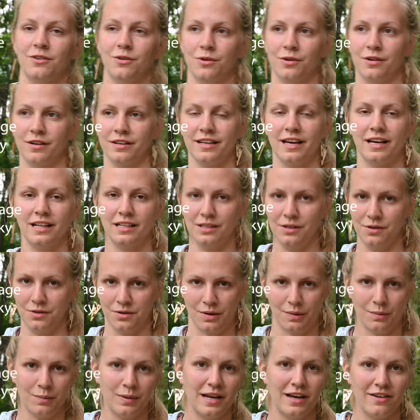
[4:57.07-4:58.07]
or yellow
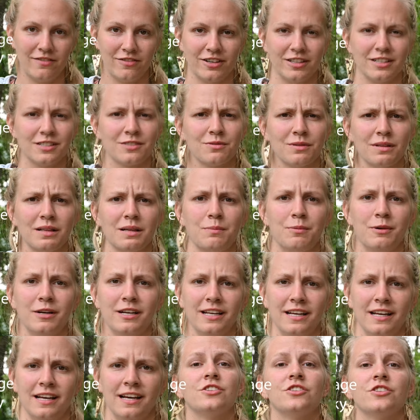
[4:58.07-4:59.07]
or whatever. It's really pretty.